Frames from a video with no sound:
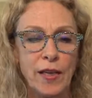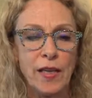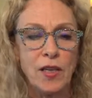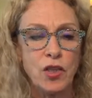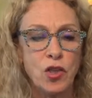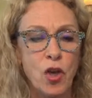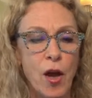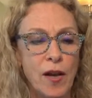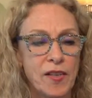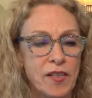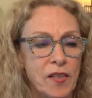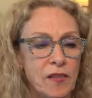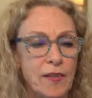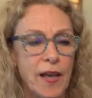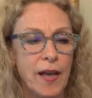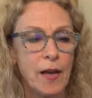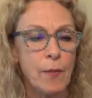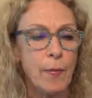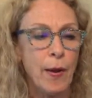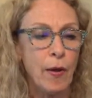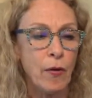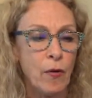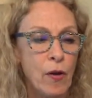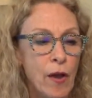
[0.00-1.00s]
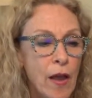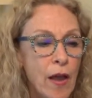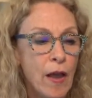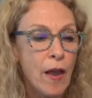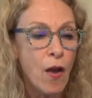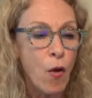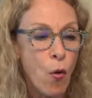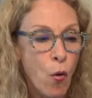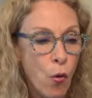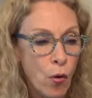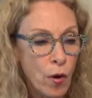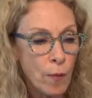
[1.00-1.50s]
He talks a lot about
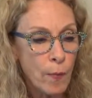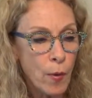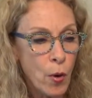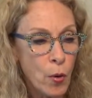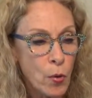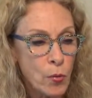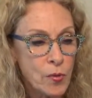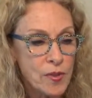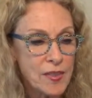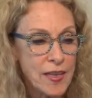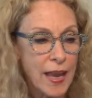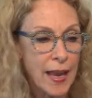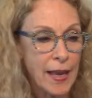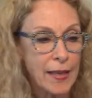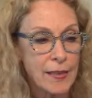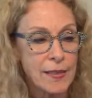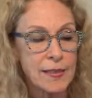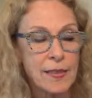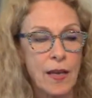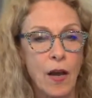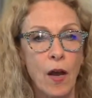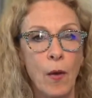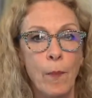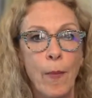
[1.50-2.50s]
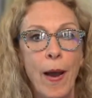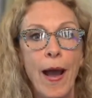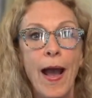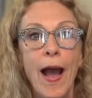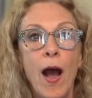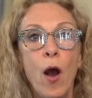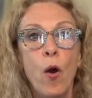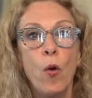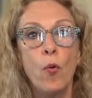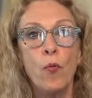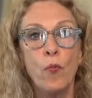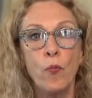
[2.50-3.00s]
hormones and um,
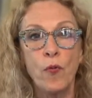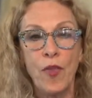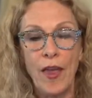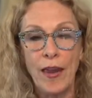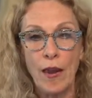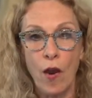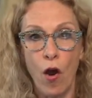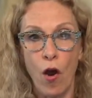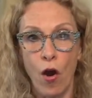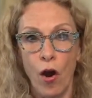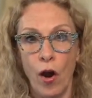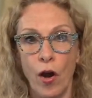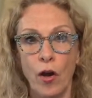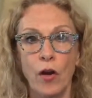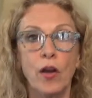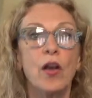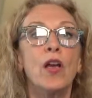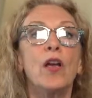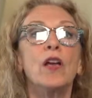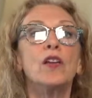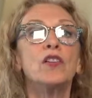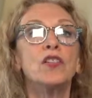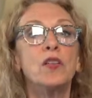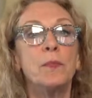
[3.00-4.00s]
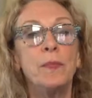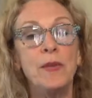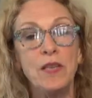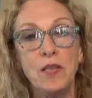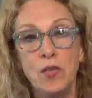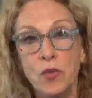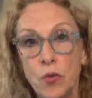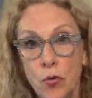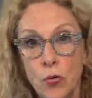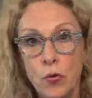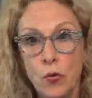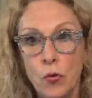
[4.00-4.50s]
how they are to be
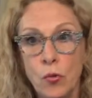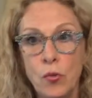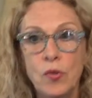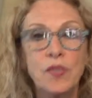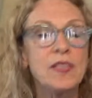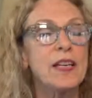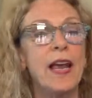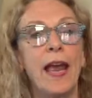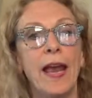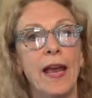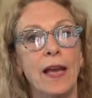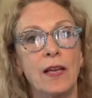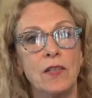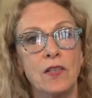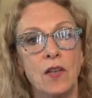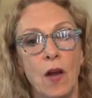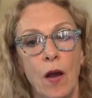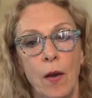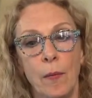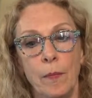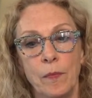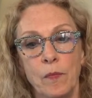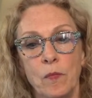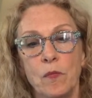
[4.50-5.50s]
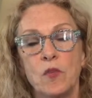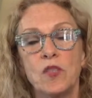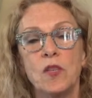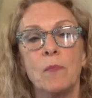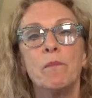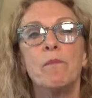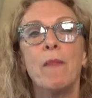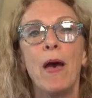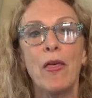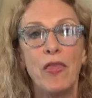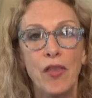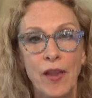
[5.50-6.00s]
used and um,
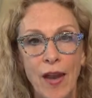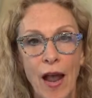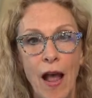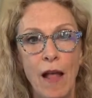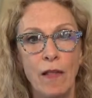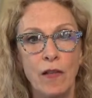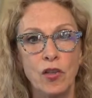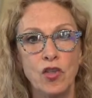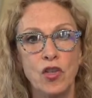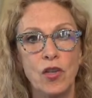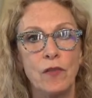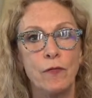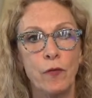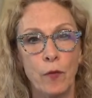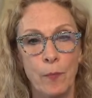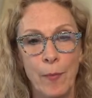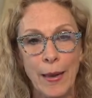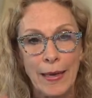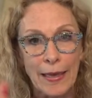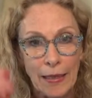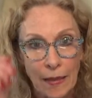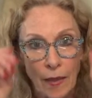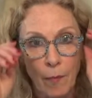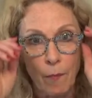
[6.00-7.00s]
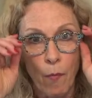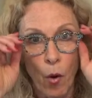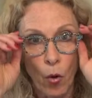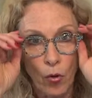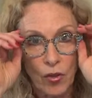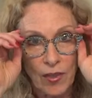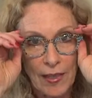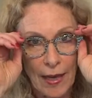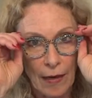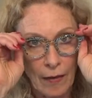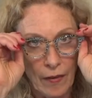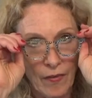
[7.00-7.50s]
some methodology for making the
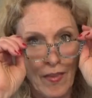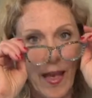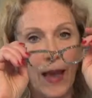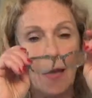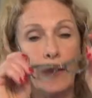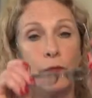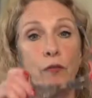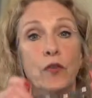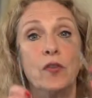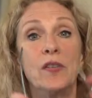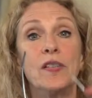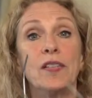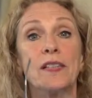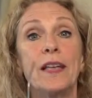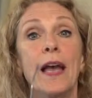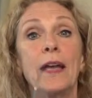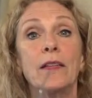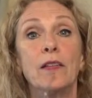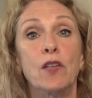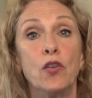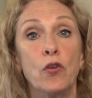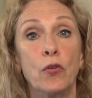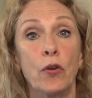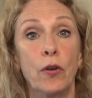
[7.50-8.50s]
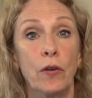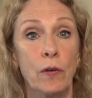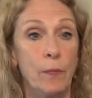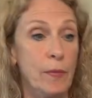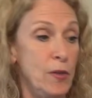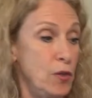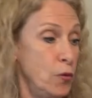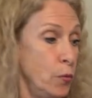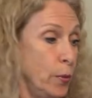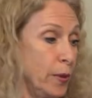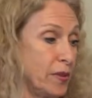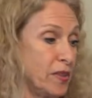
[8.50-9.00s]
most out of that if you decide that you're going to be
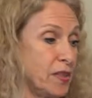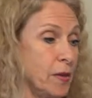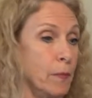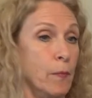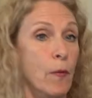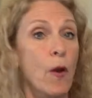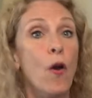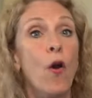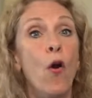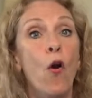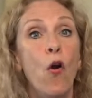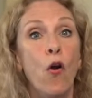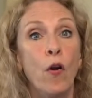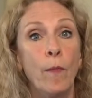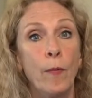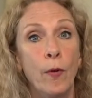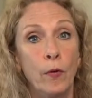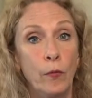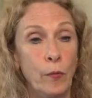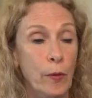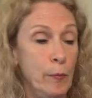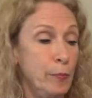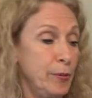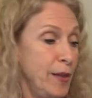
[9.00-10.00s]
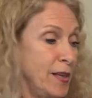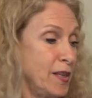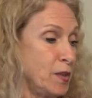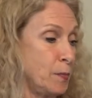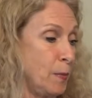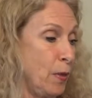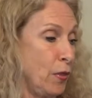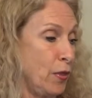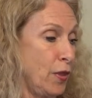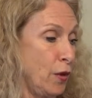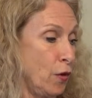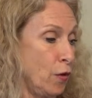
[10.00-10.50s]
doing some hormone
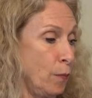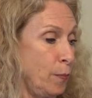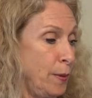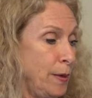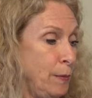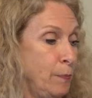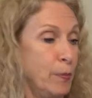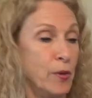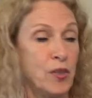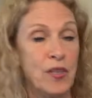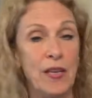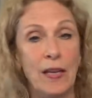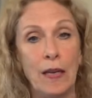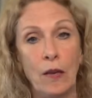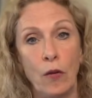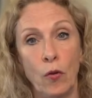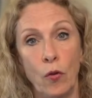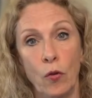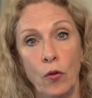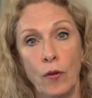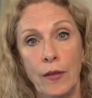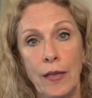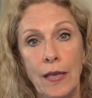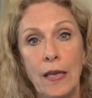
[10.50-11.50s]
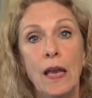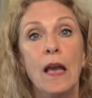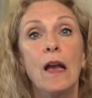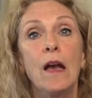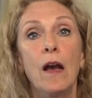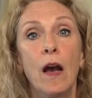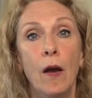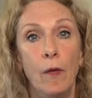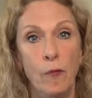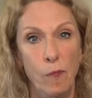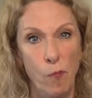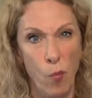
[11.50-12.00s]
replacement therapy, particularly
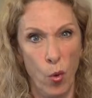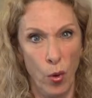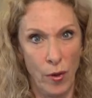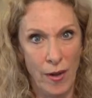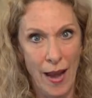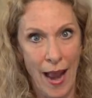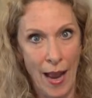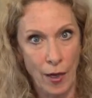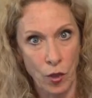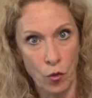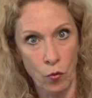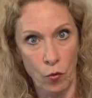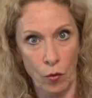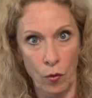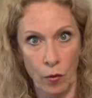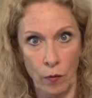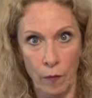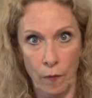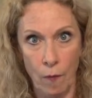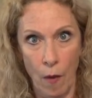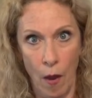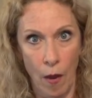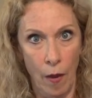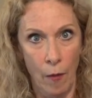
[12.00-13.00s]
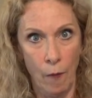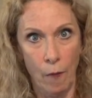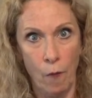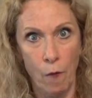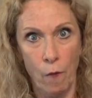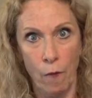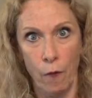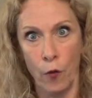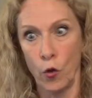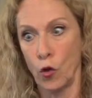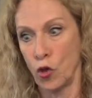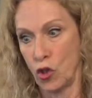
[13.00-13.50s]
a more natural uh,
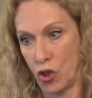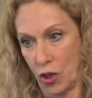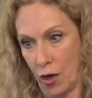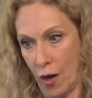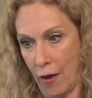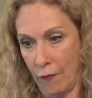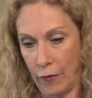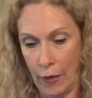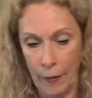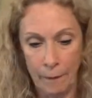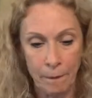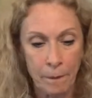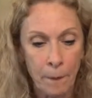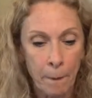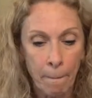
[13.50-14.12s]
version of it.